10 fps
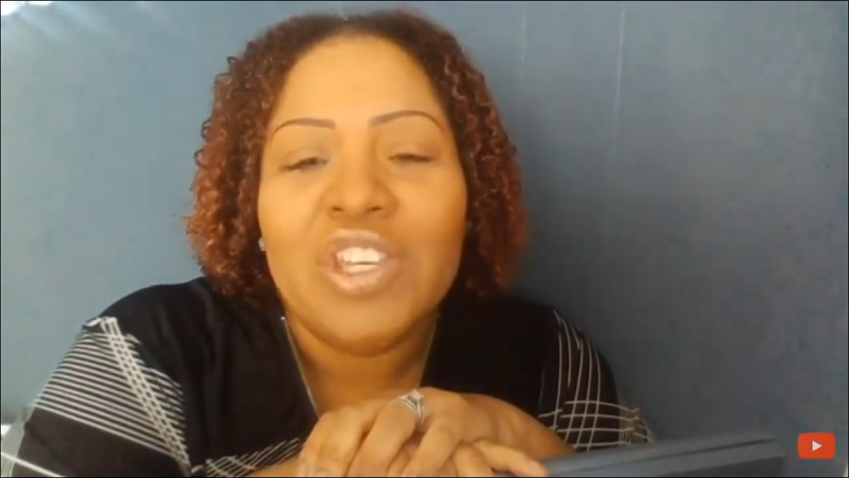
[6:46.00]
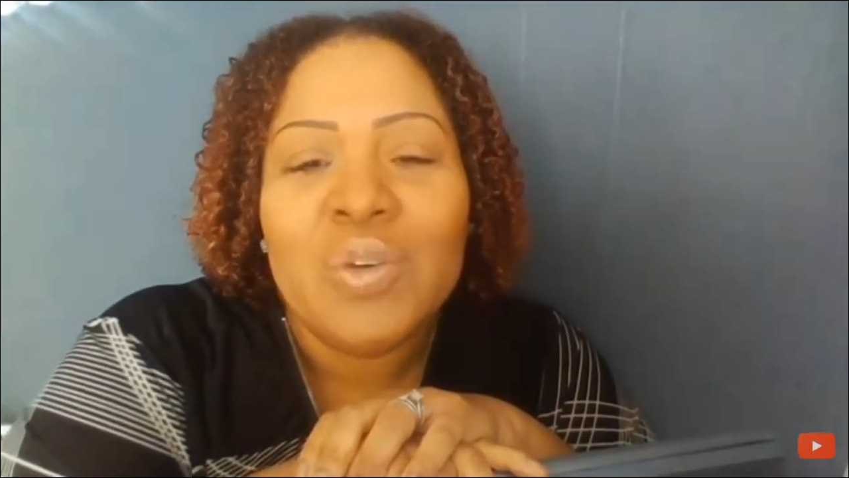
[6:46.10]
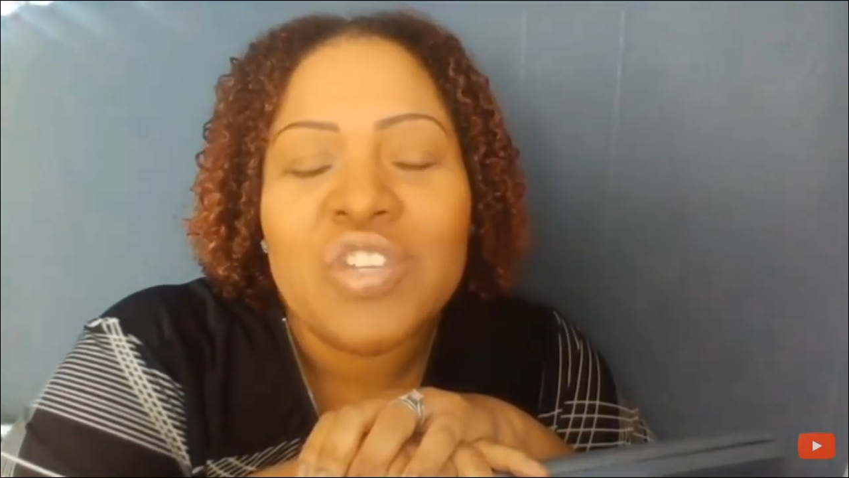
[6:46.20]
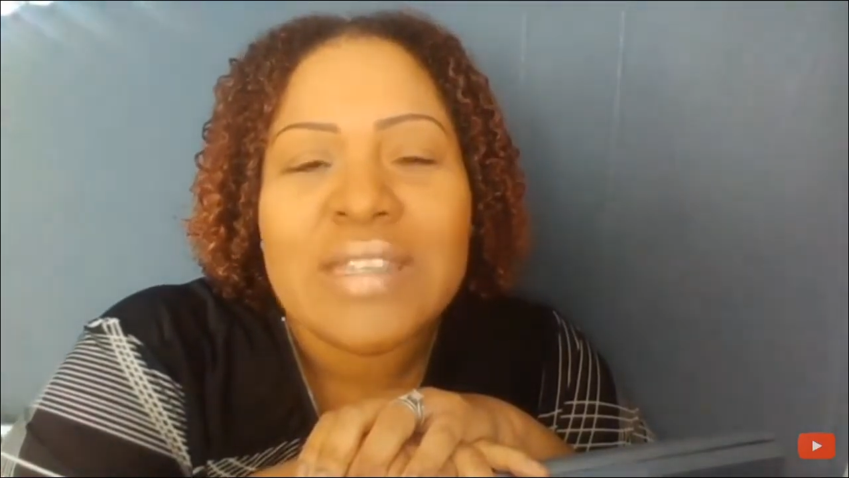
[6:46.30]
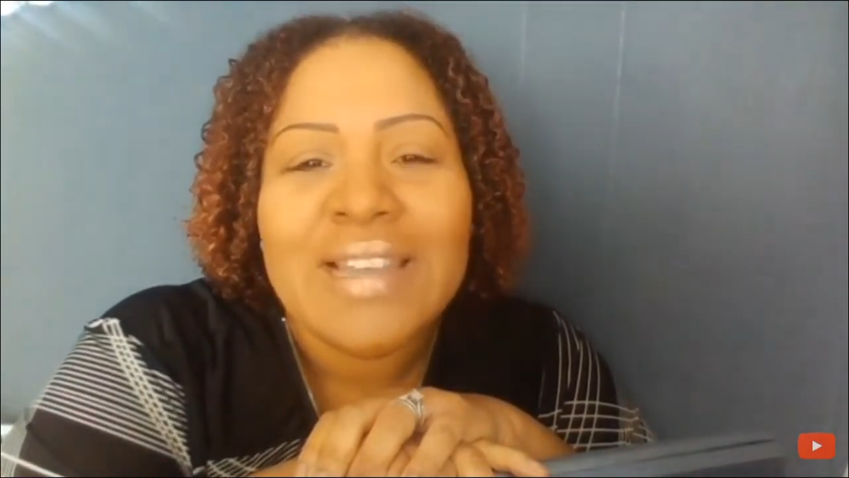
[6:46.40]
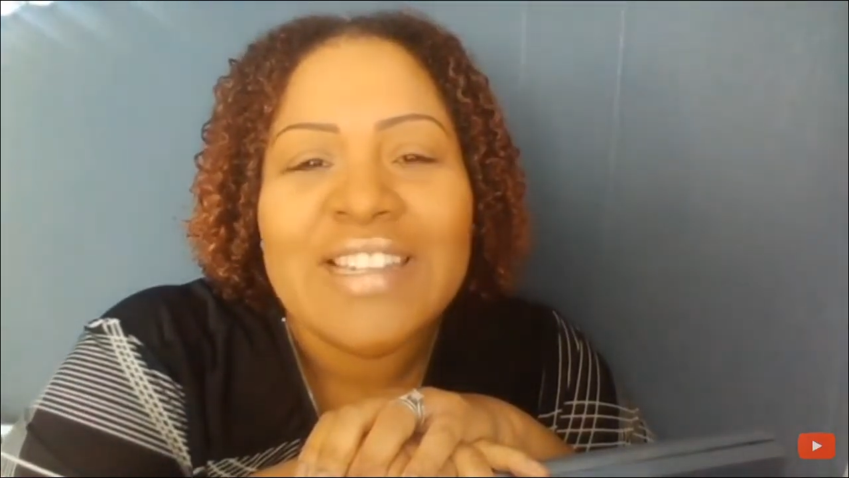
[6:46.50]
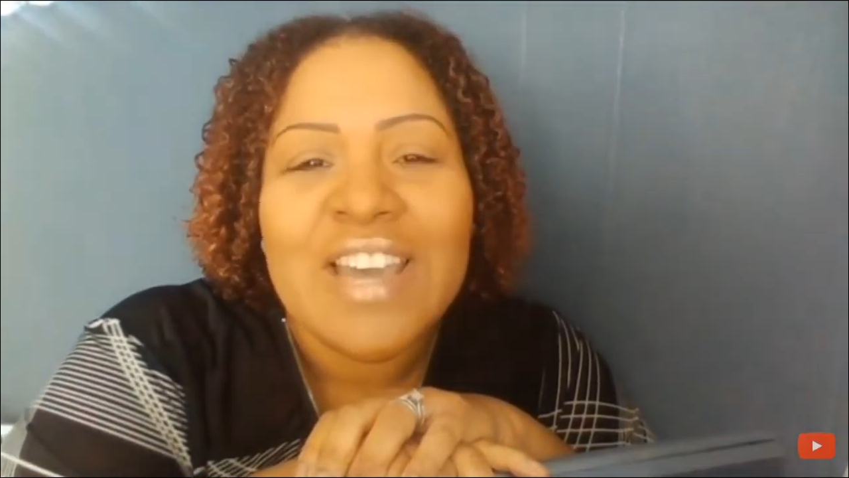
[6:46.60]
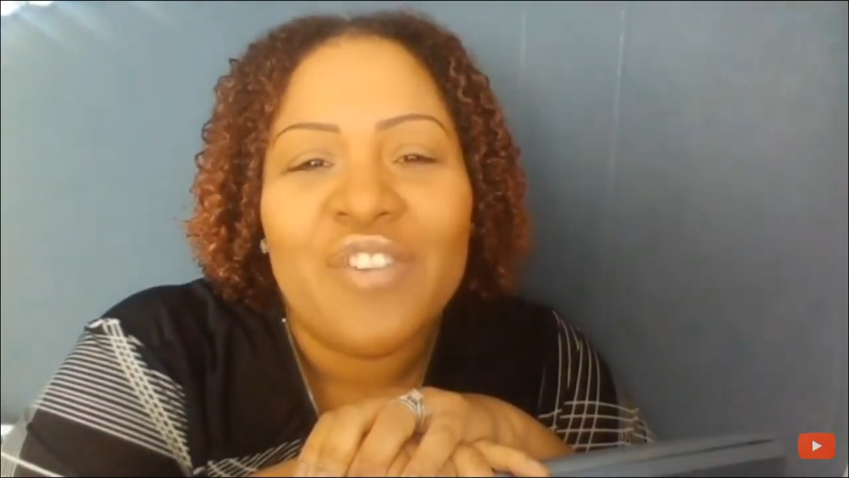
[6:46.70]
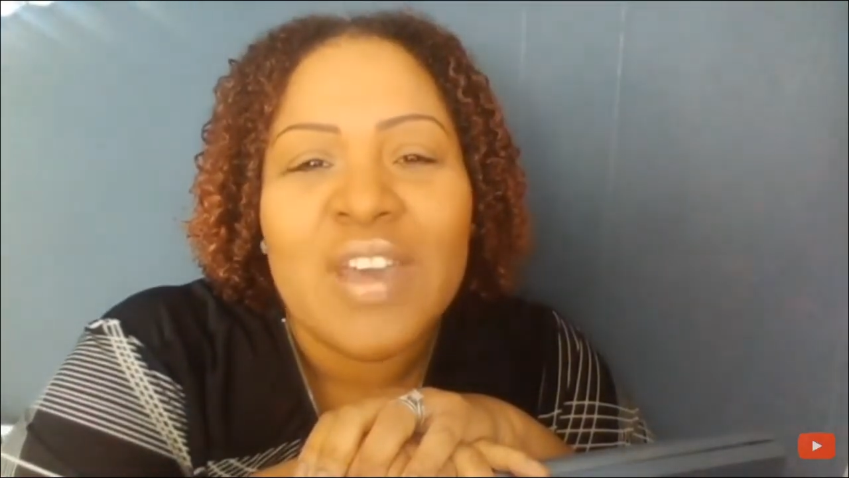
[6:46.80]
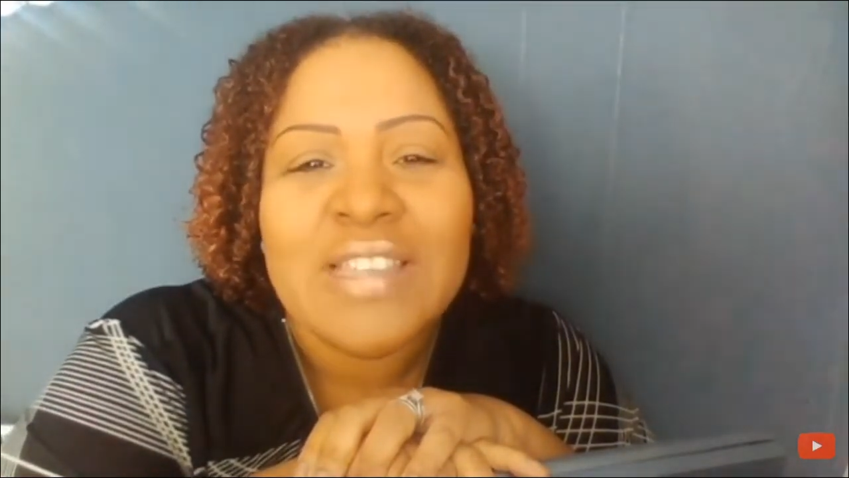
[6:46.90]
You just said the
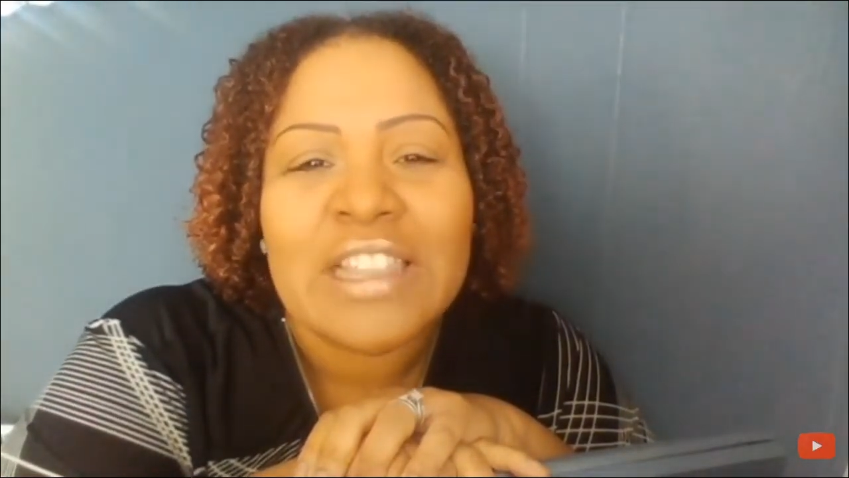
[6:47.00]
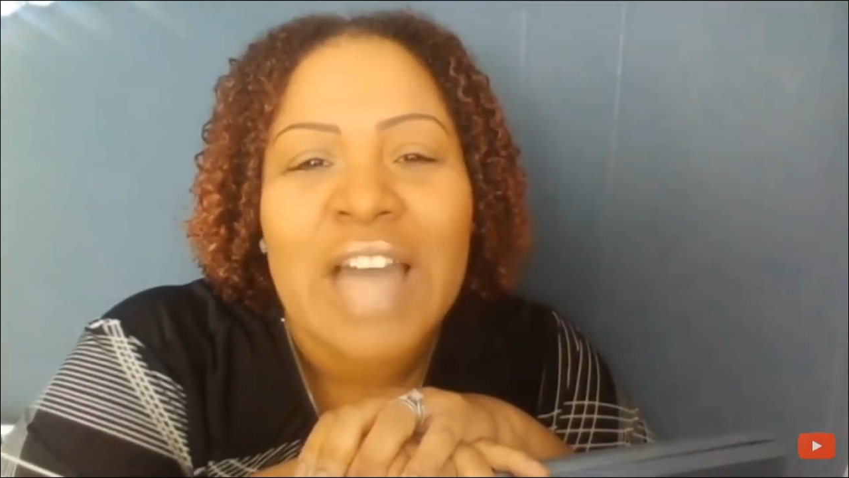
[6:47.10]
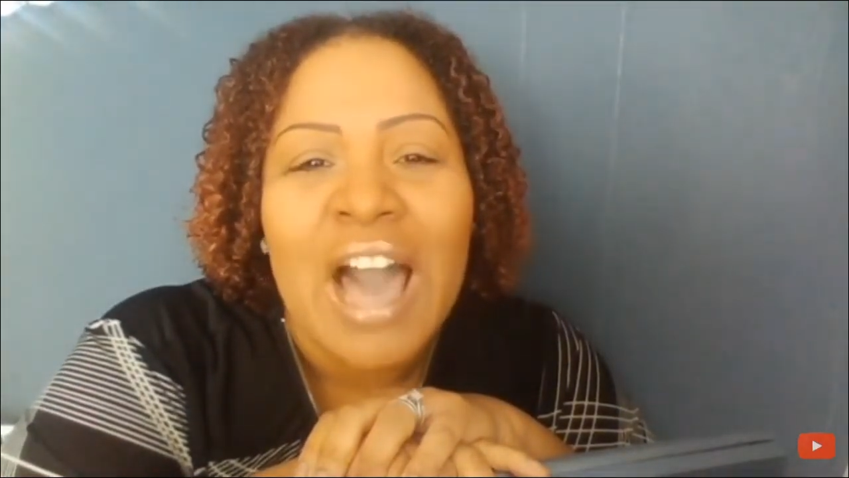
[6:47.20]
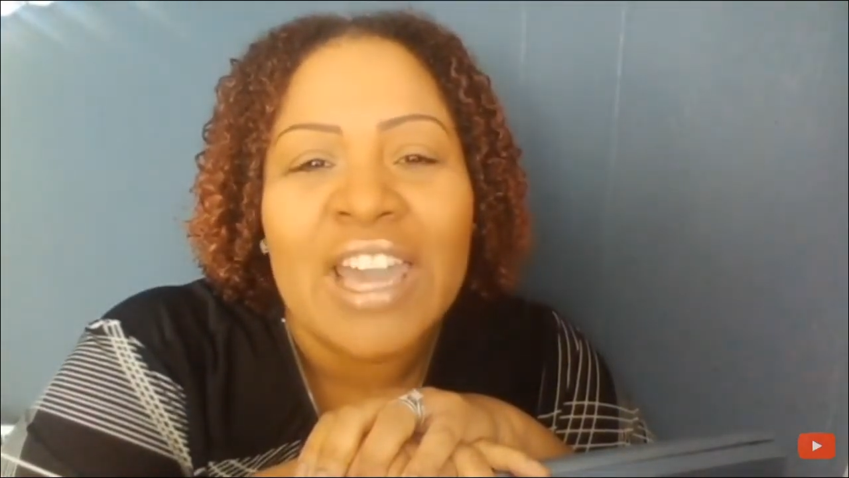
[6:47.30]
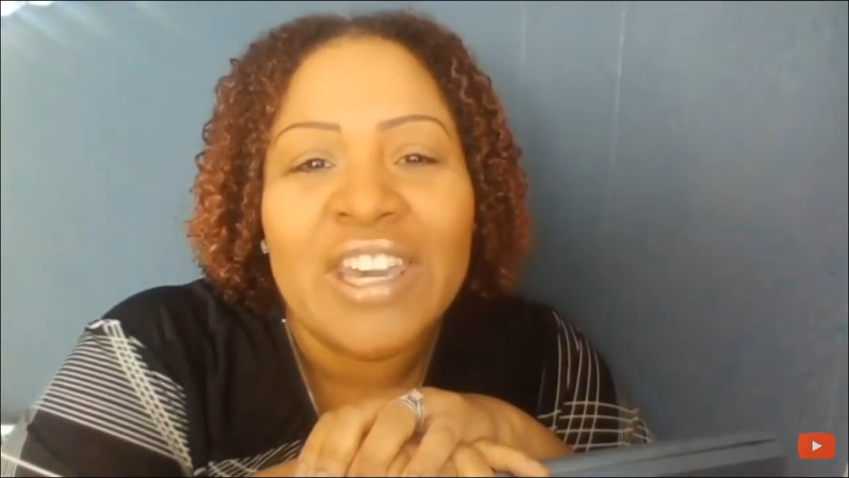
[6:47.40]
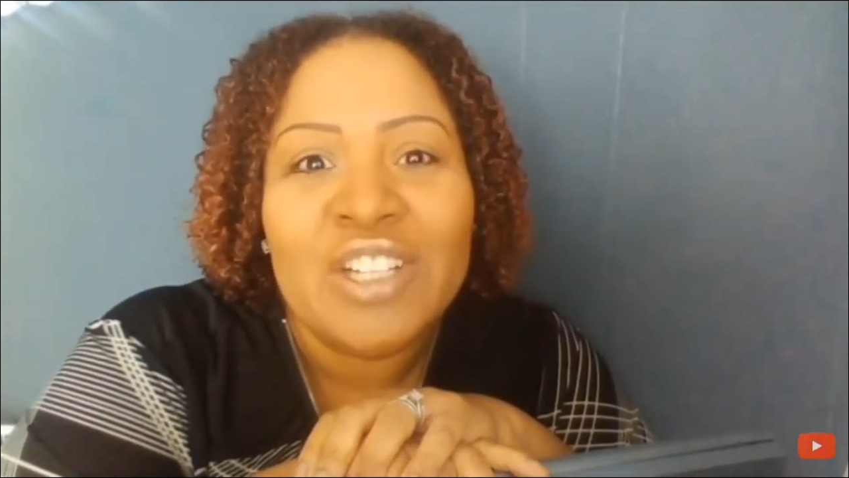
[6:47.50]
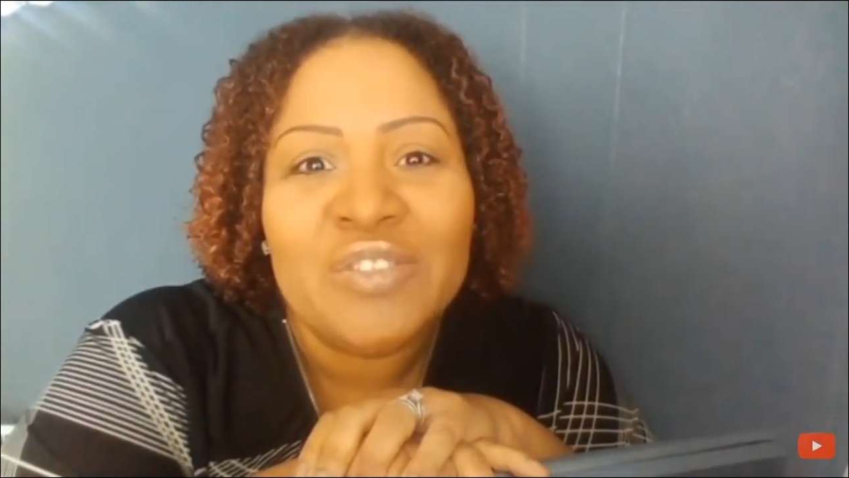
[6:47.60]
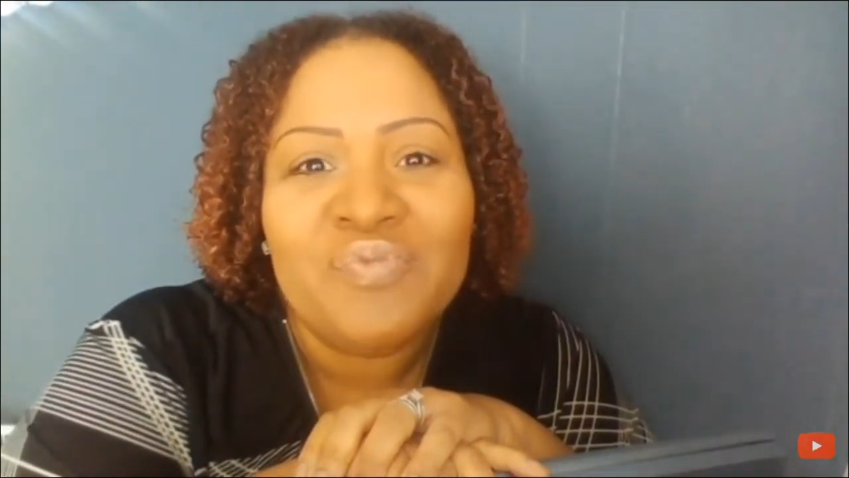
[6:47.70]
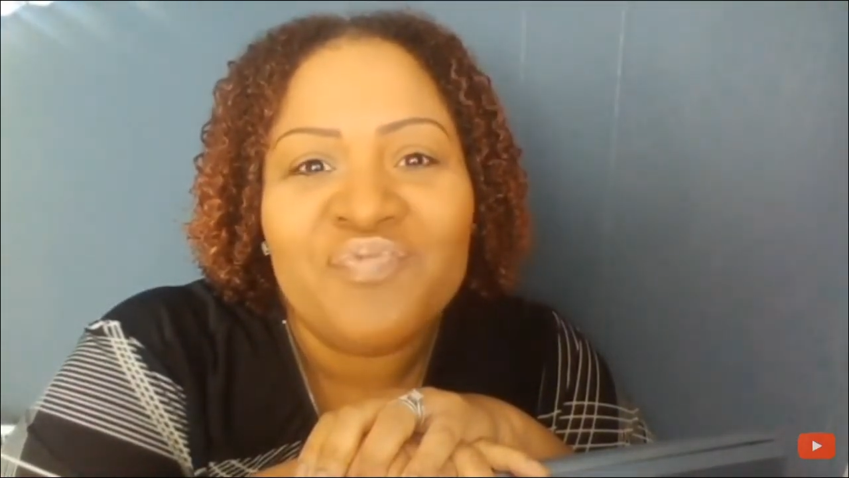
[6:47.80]
devil is a lie.